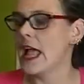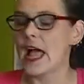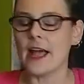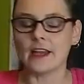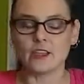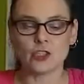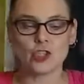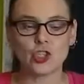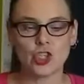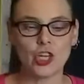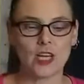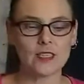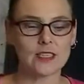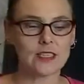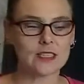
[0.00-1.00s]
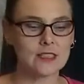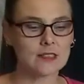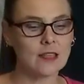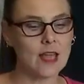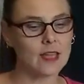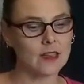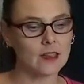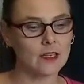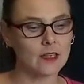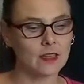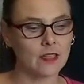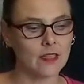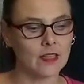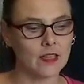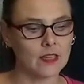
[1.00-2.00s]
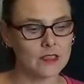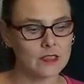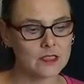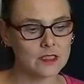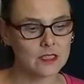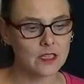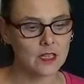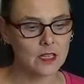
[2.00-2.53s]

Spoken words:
And it's just like little things.